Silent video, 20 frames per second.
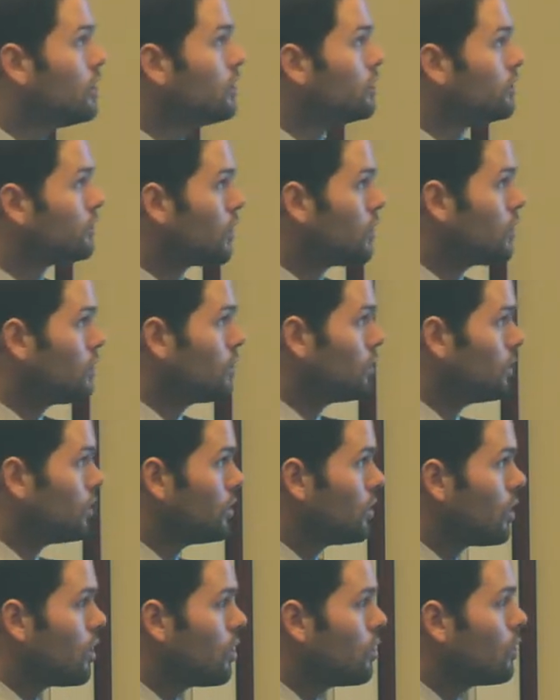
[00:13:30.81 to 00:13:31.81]
So
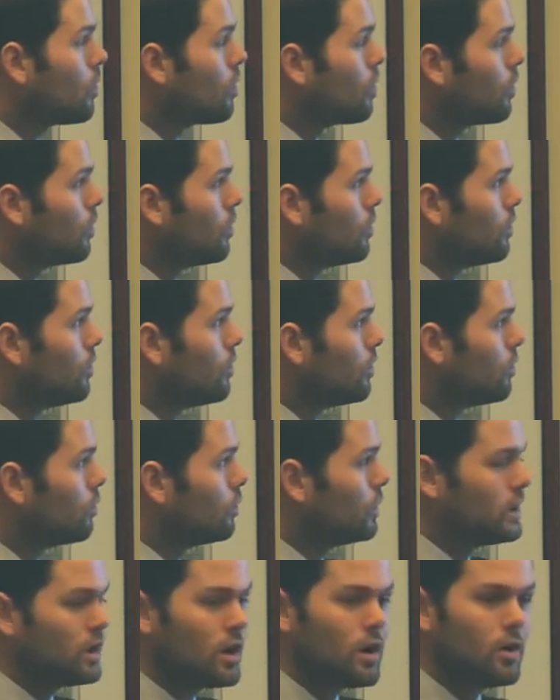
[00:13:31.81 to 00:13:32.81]

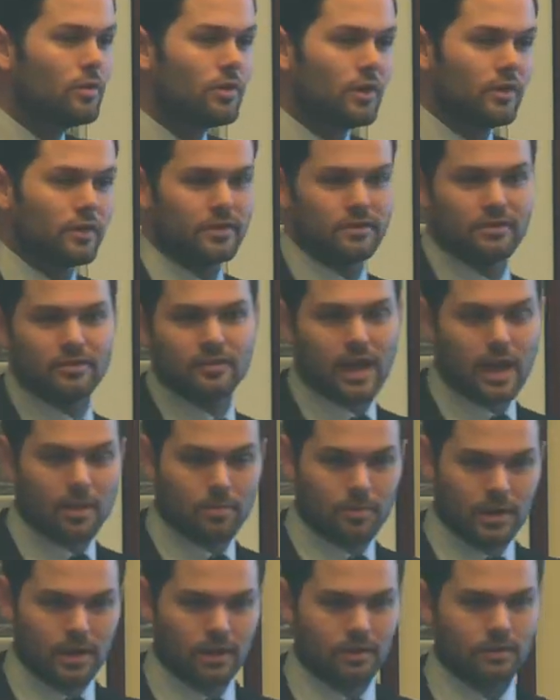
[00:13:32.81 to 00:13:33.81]
we know that this is
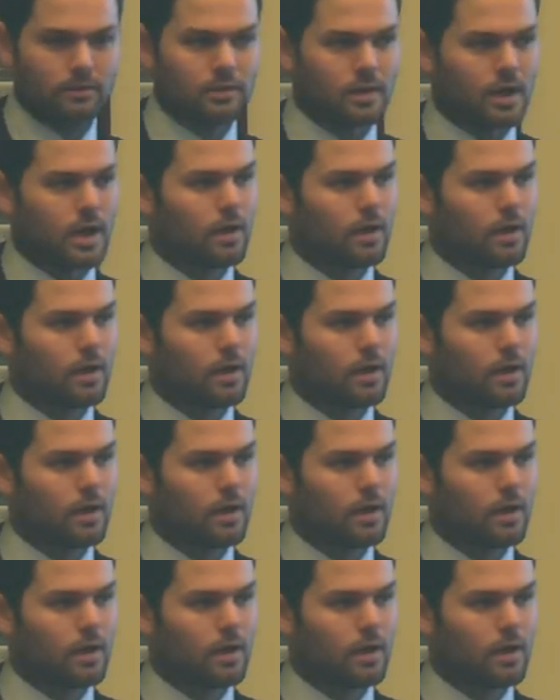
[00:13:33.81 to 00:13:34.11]
happening.